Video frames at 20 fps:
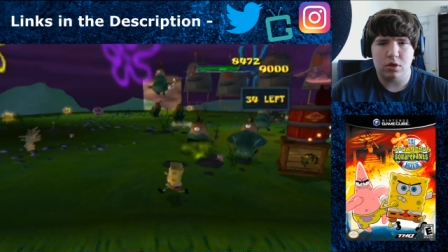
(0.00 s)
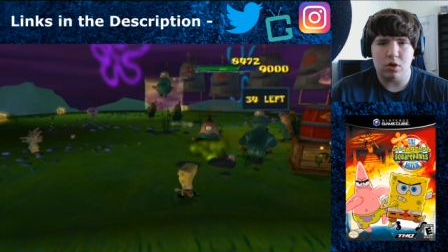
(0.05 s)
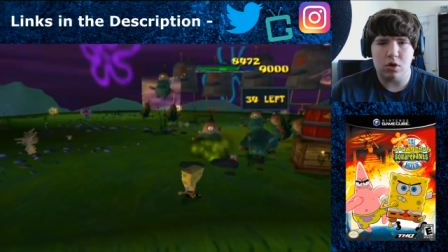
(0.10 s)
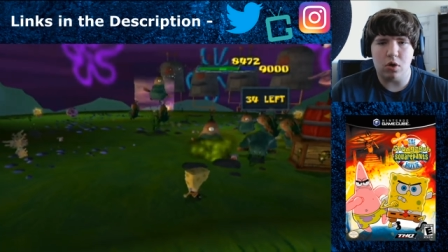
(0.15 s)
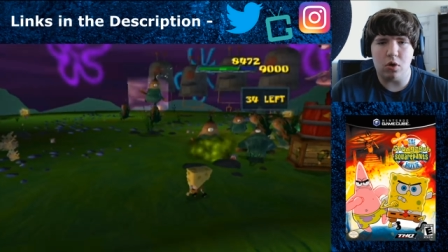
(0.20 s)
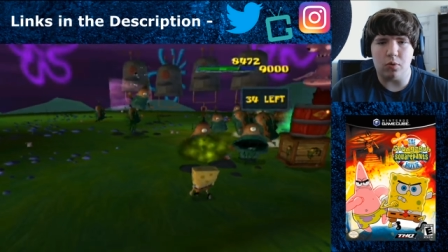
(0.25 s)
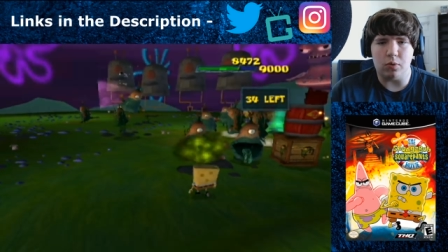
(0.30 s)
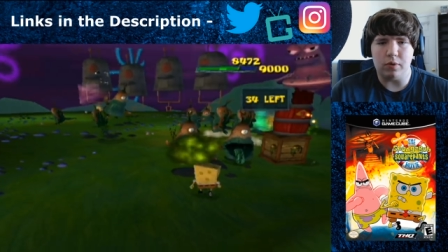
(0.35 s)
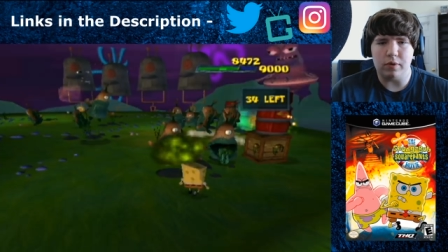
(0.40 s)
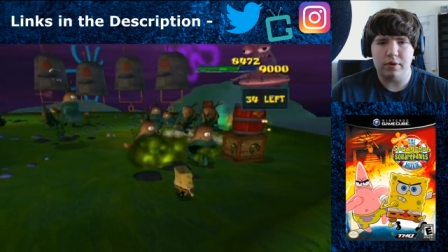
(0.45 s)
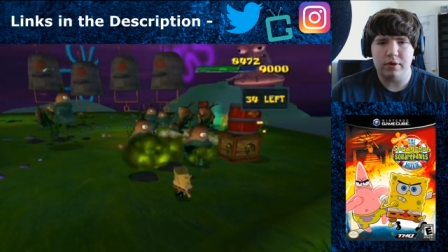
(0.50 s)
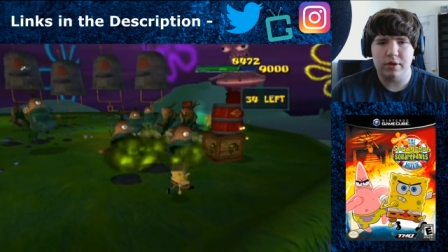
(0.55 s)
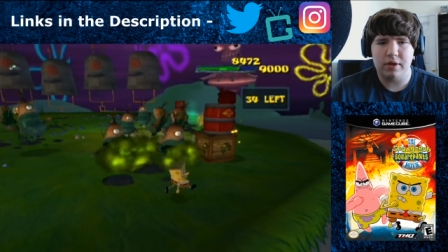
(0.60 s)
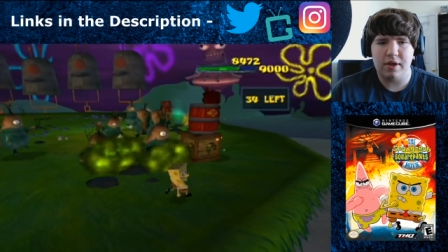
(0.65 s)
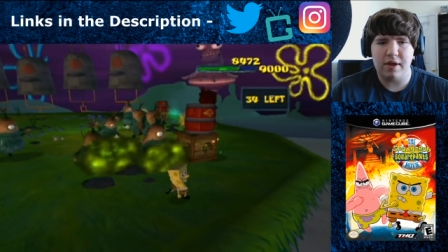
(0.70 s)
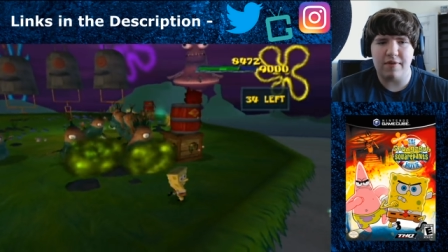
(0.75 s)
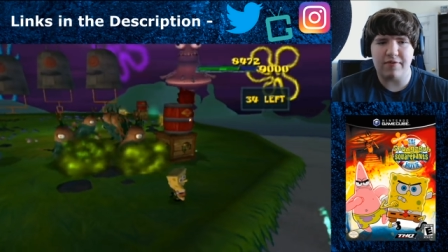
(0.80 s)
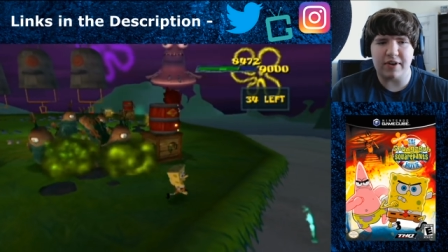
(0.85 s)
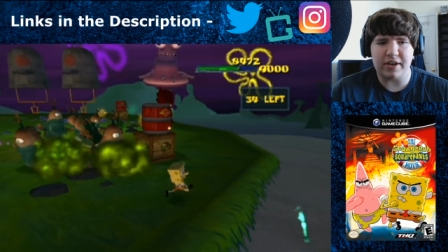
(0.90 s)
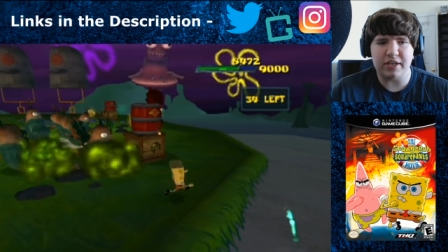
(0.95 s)
Oh,
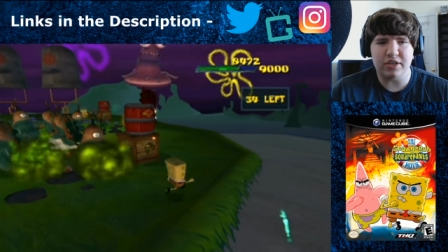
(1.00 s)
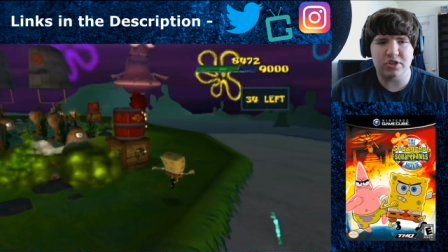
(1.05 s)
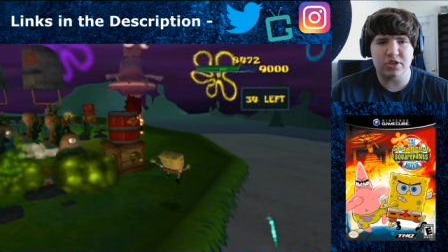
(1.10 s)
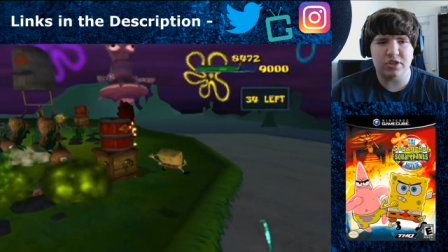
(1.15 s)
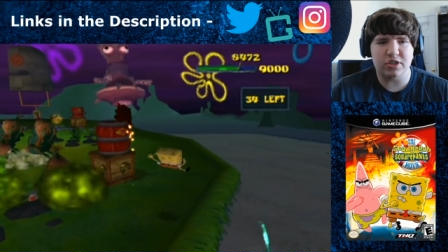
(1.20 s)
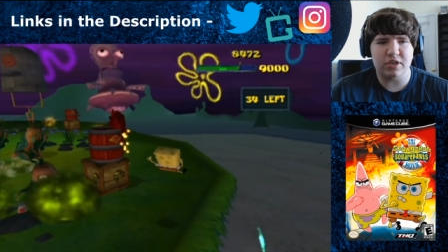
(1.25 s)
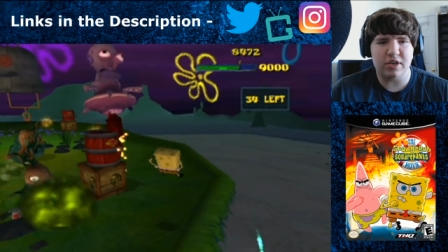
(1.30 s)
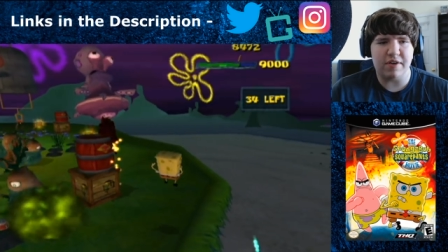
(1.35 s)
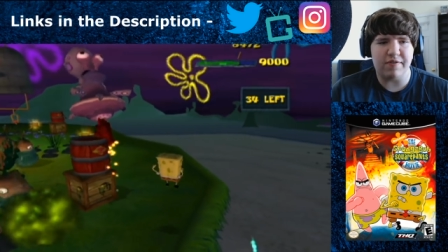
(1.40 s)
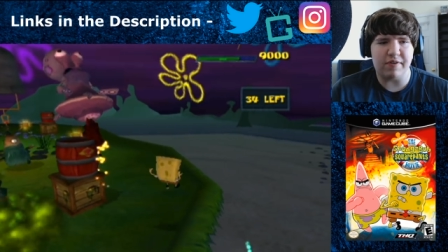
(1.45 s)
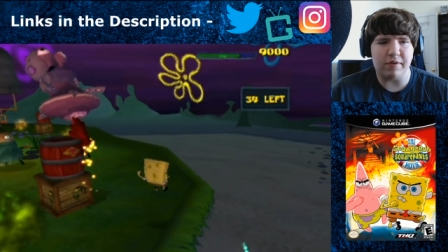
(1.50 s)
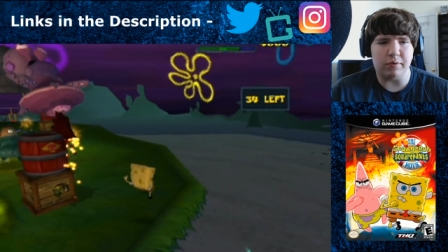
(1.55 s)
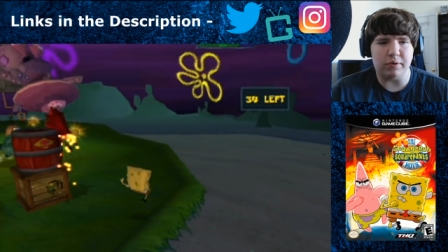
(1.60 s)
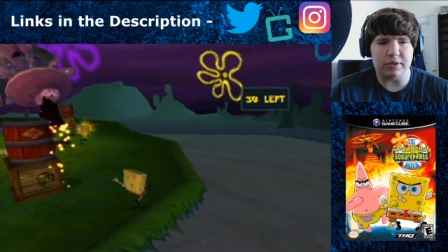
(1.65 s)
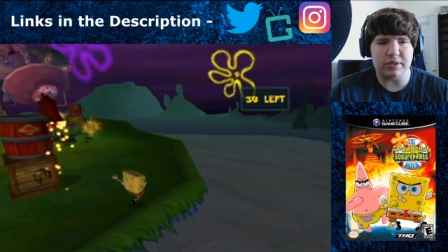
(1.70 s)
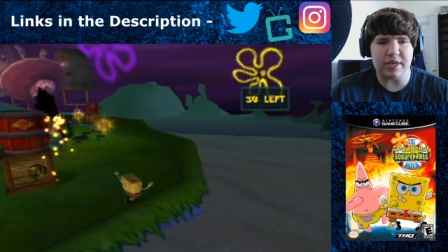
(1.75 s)
if I can just, if it will